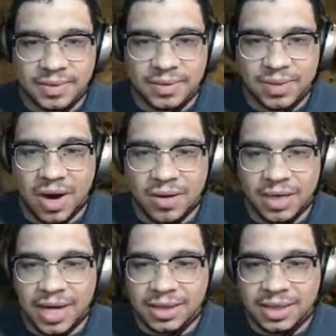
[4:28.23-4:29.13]
we
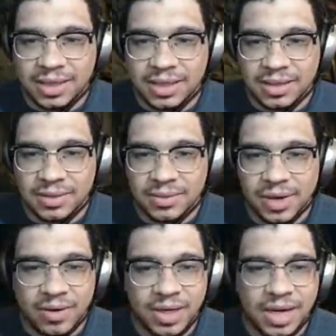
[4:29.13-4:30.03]
already got the we
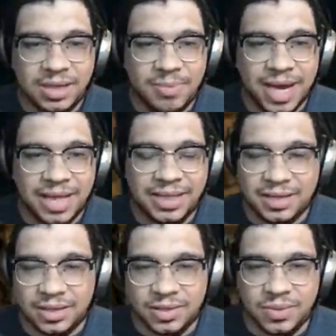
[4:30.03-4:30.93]
already got the path
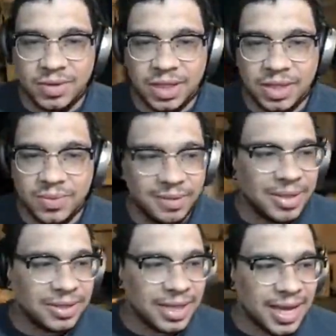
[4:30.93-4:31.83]
down there, so we don't need to worry
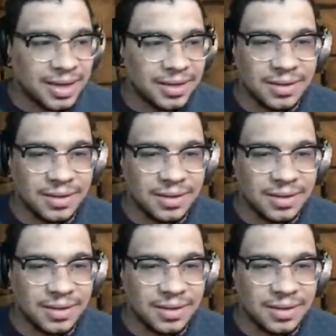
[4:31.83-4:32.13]
about that.